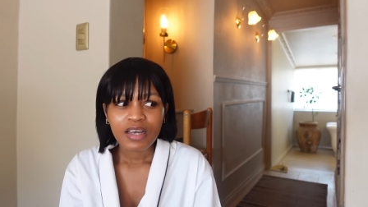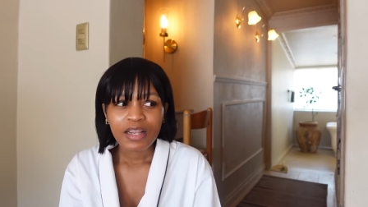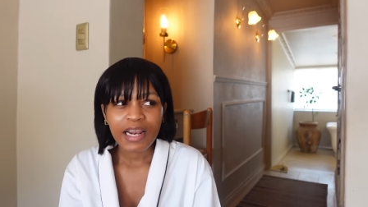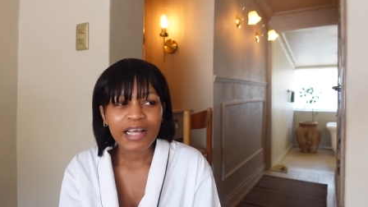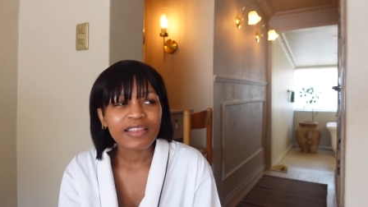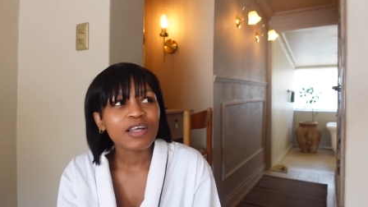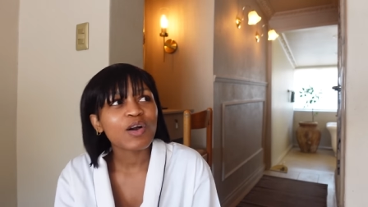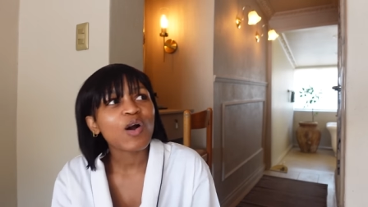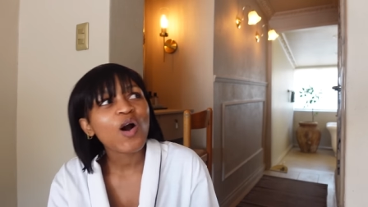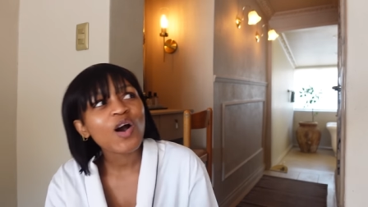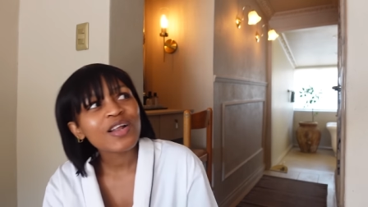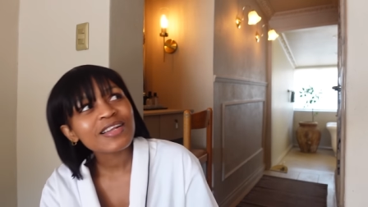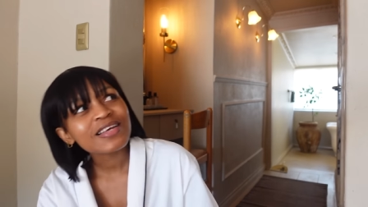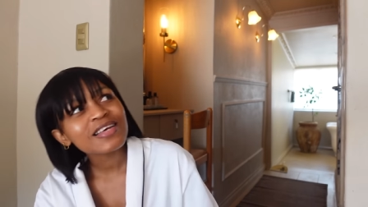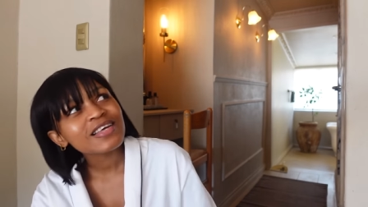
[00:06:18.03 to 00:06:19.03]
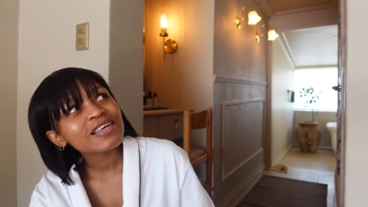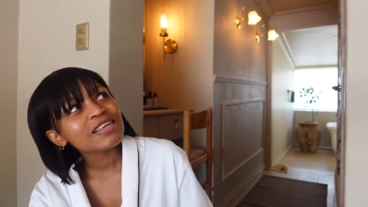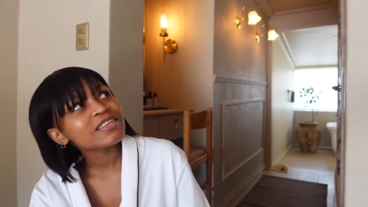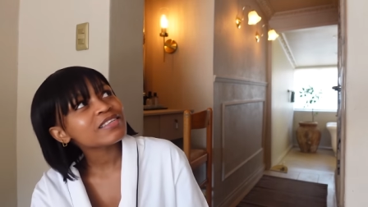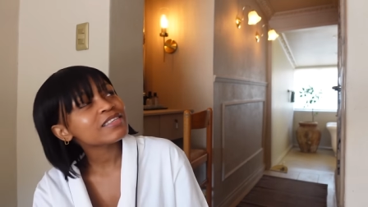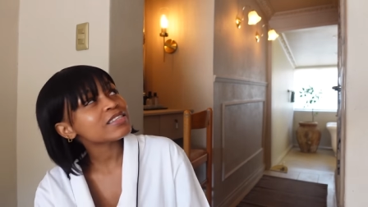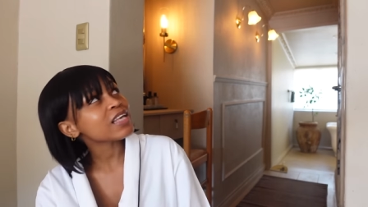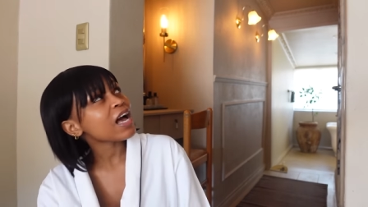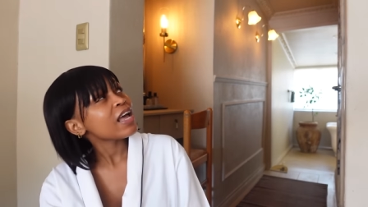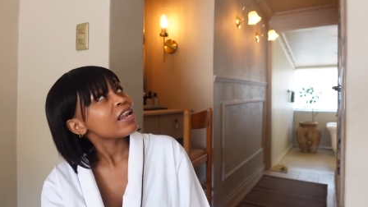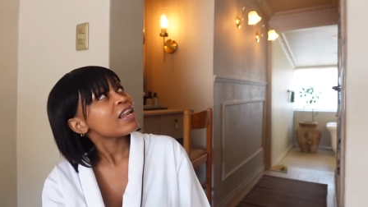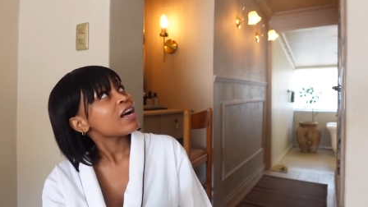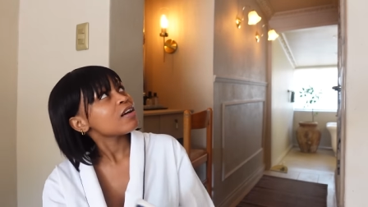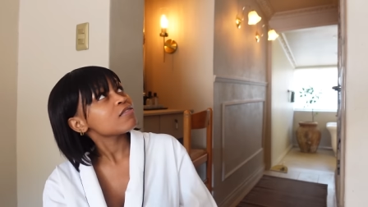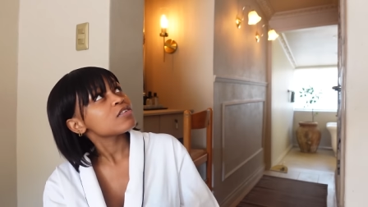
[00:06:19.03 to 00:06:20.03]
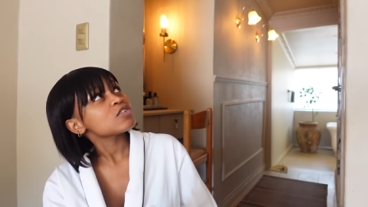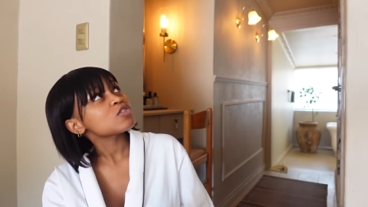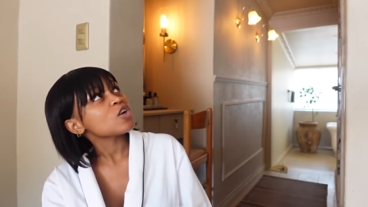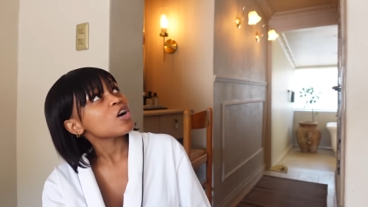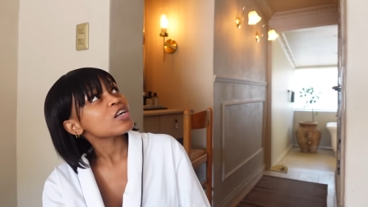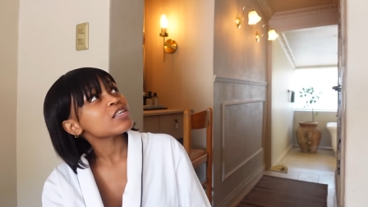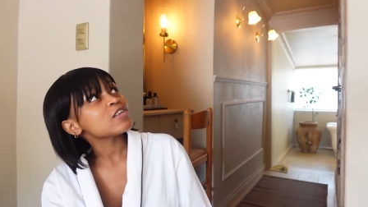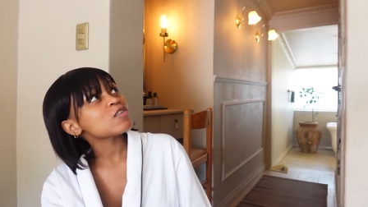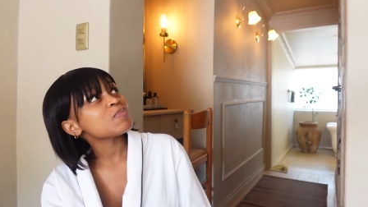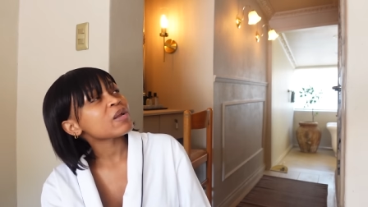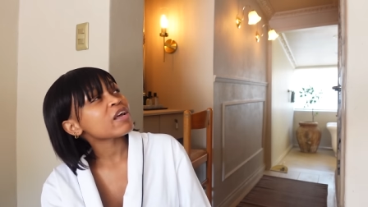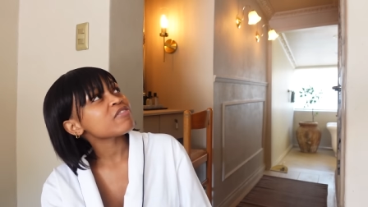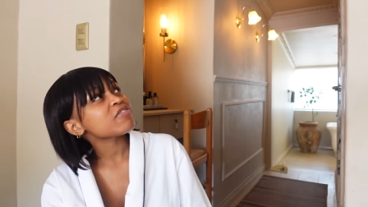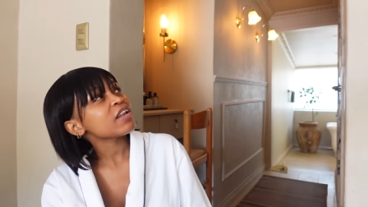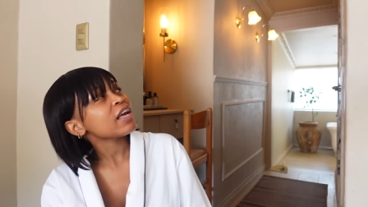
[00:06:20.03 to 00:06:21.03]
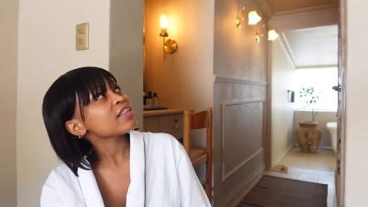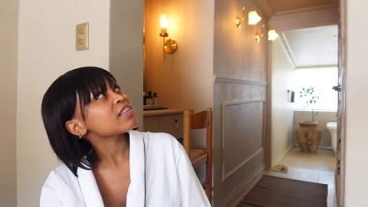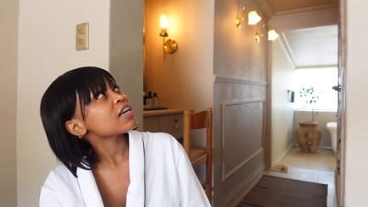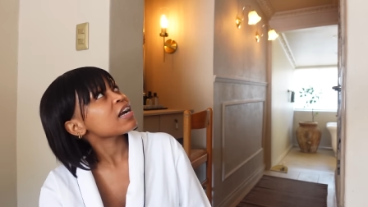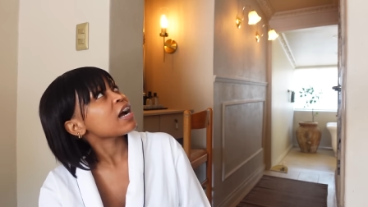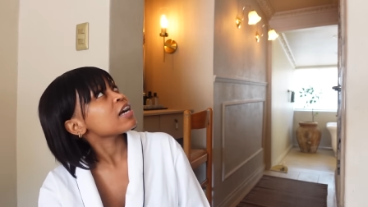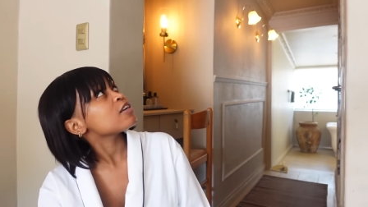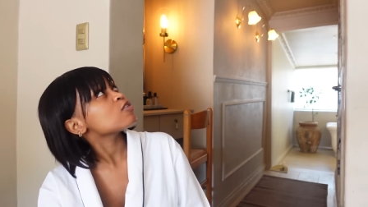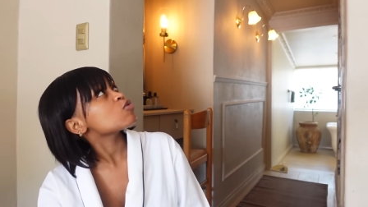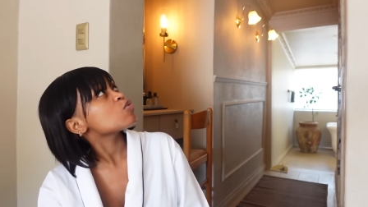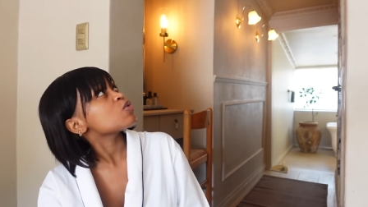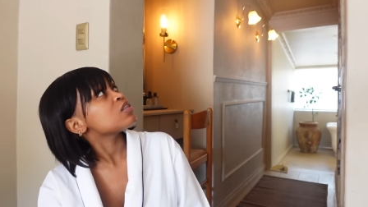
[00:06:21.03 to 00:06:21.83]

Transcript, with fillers: like the corners i love those corners but i feel like the guys who